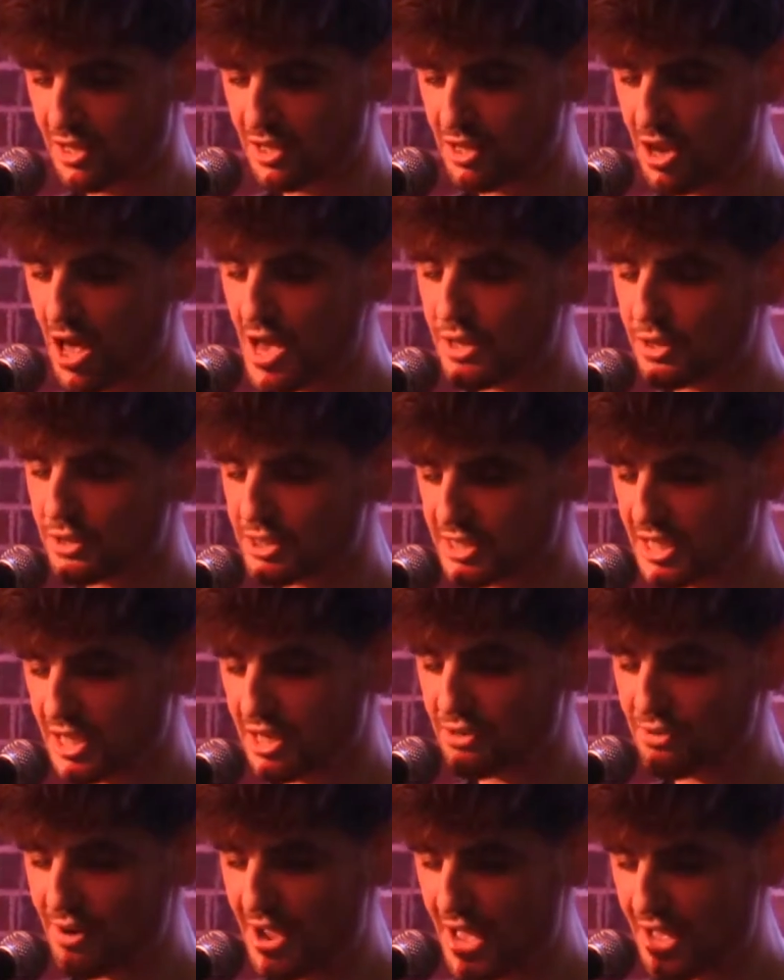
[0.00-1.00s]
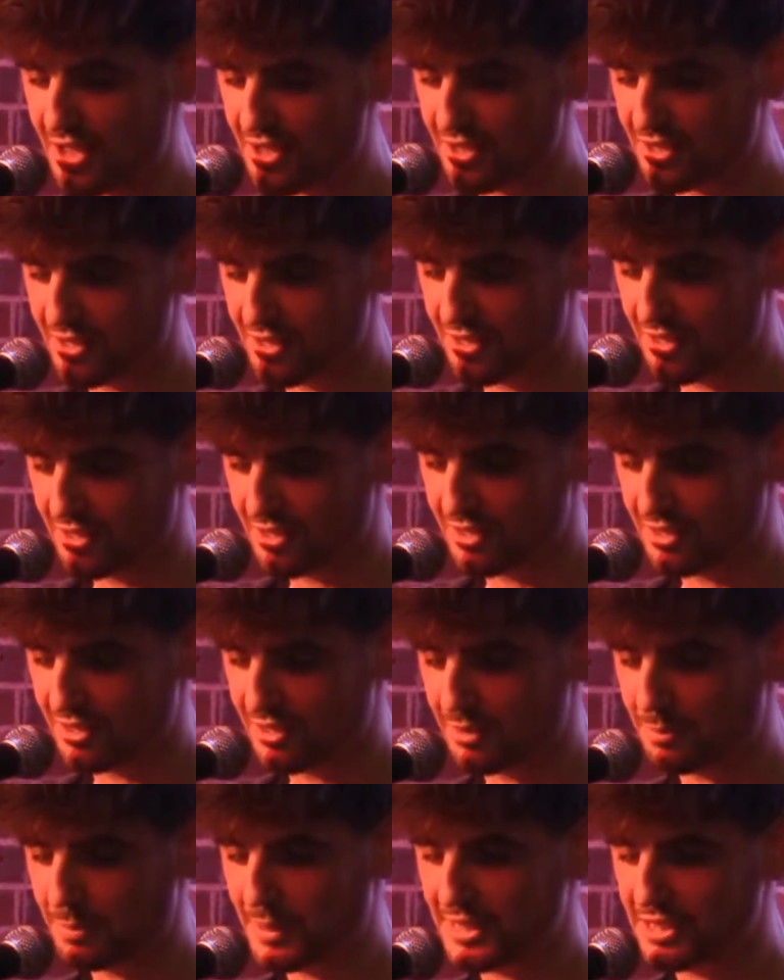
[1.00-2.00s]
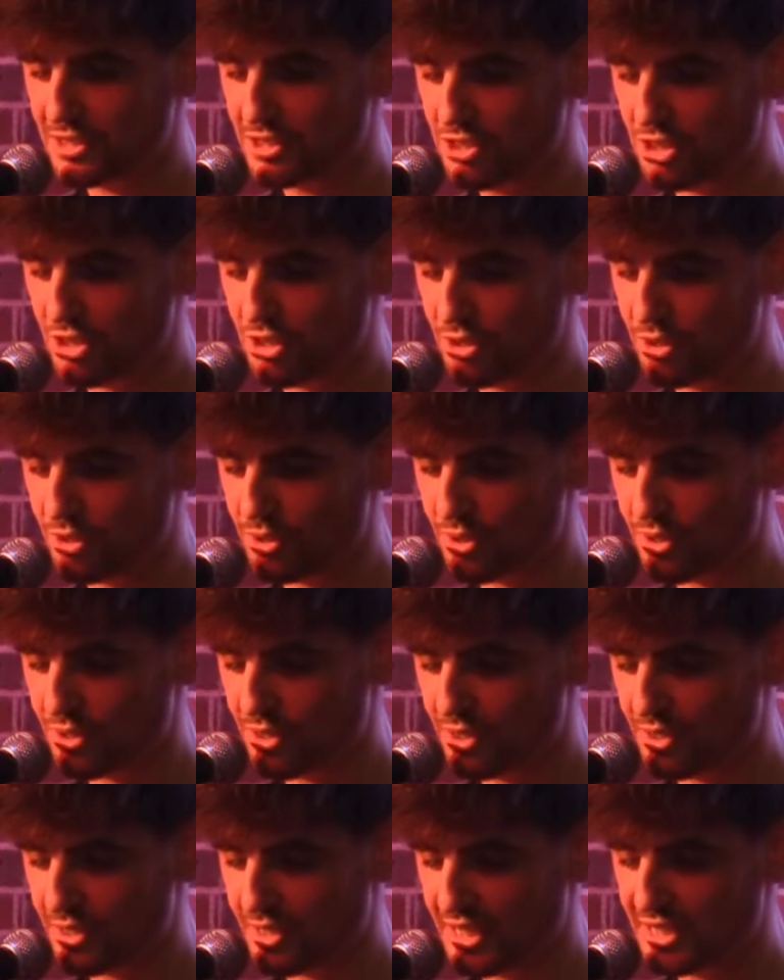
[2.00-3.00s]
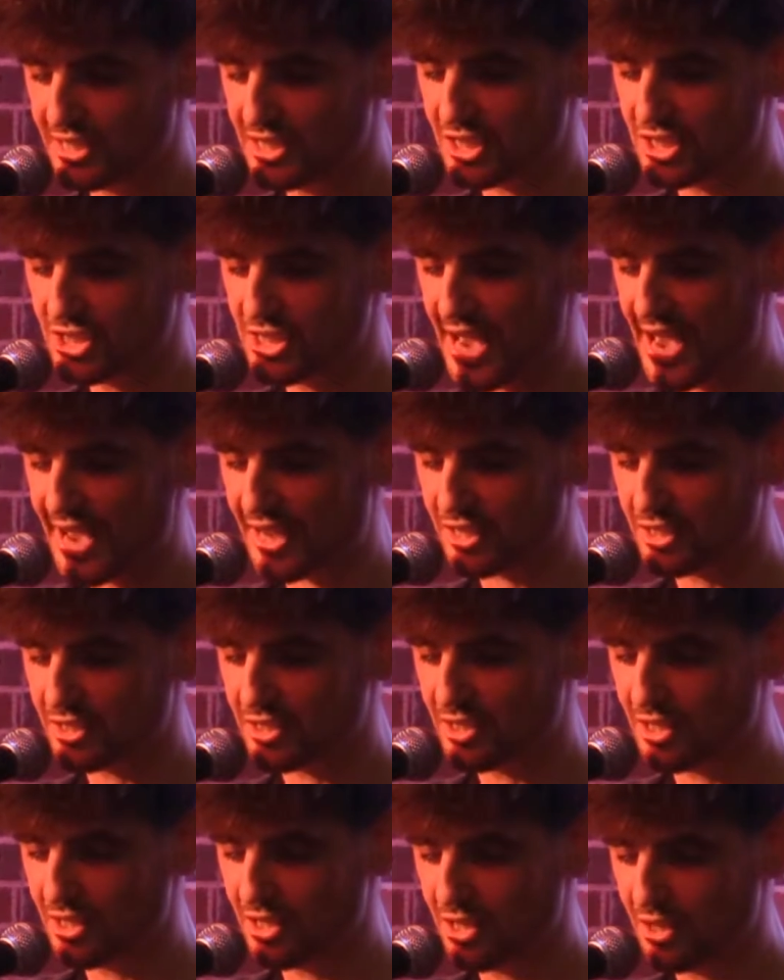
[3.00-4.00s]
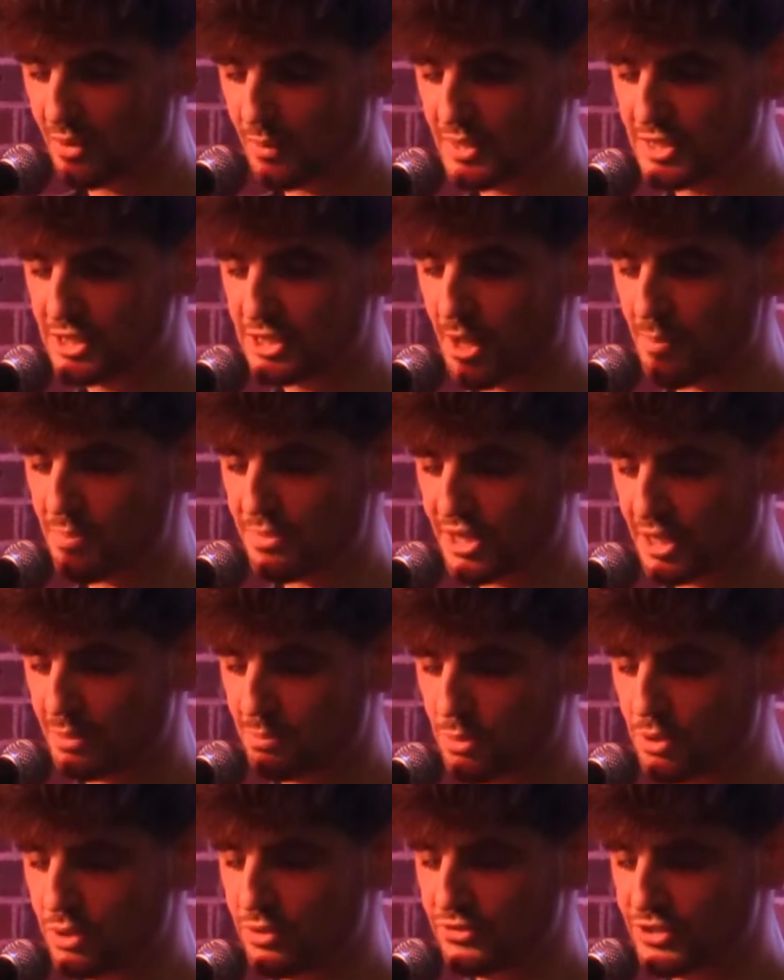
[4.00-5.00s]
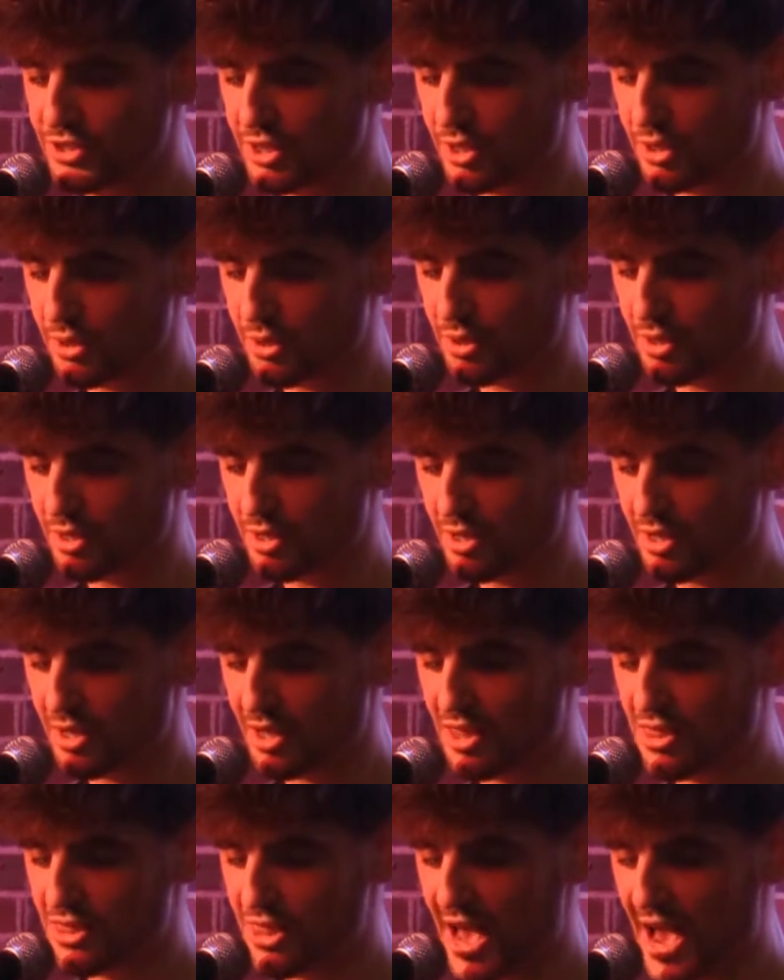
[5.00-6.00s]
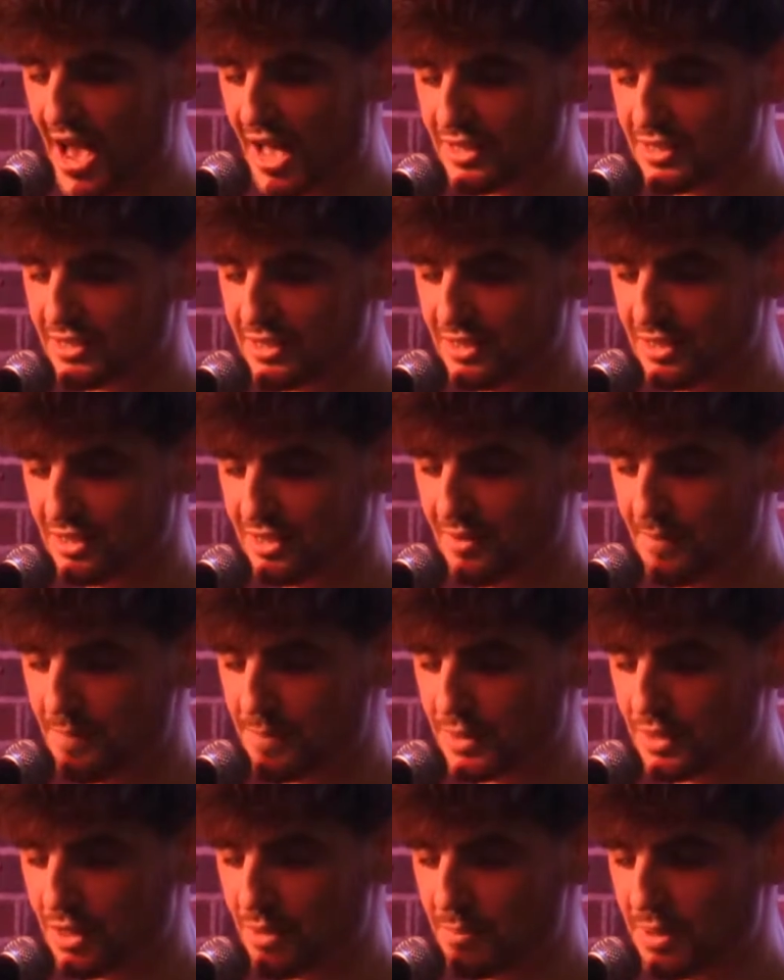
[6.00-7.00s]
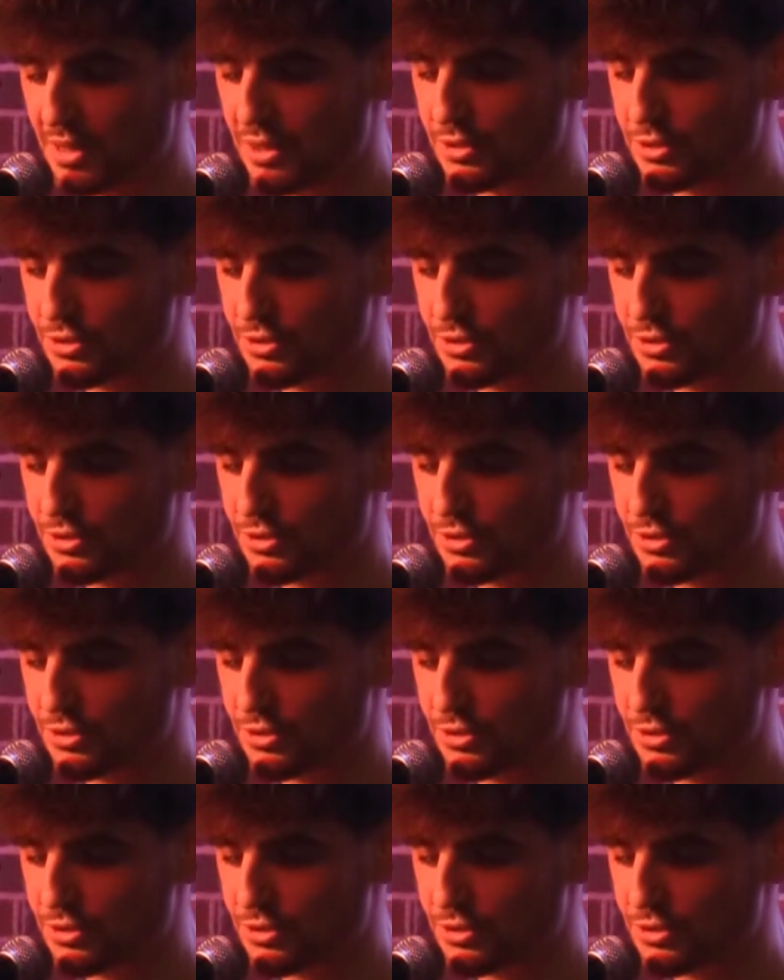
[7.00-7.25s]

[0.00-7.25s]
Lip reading: Light your cigarette, please do, interject when something moves you, and that can be the